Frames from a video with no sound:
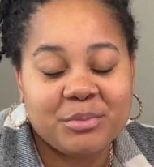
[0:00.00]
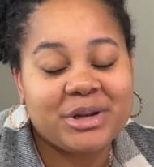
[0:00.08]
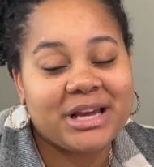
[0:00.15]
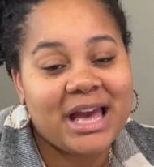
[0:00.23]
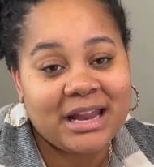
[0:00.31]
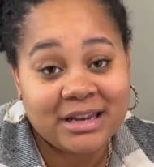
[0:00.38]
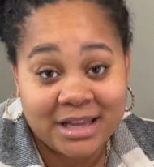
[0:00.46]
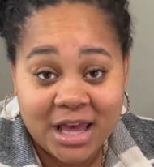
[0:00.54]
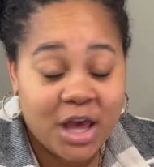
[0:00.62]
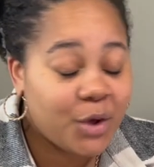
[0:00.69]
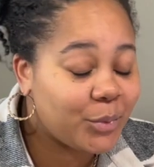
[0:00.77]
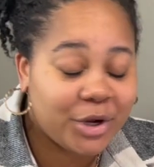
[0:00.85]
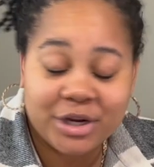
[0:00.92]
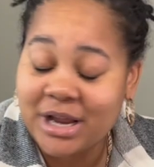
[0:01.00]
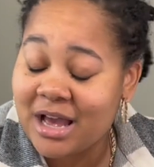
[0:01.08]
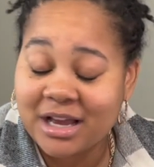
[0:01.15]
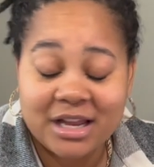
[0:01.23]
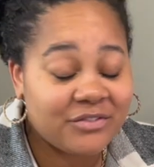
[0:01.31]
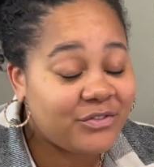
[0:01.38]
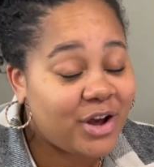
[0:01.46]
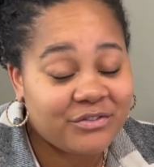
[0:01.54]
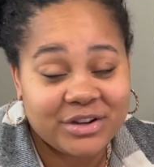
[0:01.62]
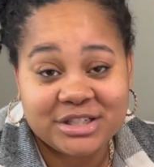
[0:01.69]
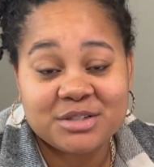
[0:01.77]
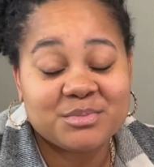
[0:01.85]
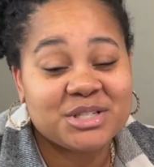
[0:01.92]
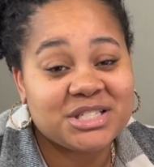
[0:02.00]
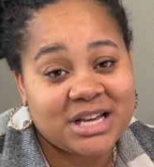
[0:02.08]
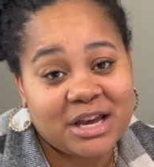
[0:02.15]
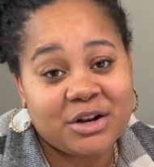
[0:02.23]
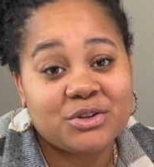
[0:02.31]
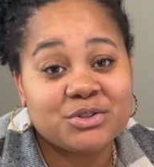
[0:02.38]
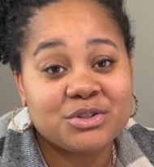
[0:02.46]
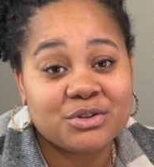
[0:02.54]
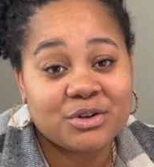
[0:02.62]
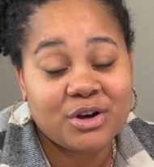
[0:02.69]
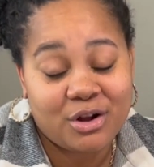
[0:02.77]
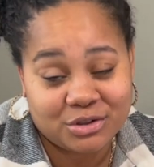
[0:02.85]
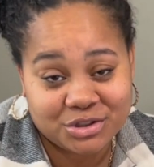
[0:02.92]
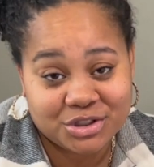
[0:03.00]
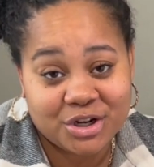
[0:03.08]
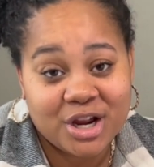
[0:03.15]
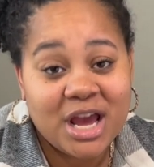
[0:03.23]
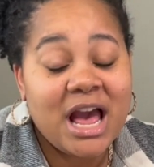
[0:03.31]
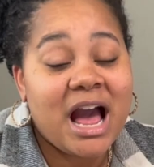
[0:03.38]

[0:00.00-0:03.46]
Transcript: But again, we are not gonna fall victim to side hustle culture.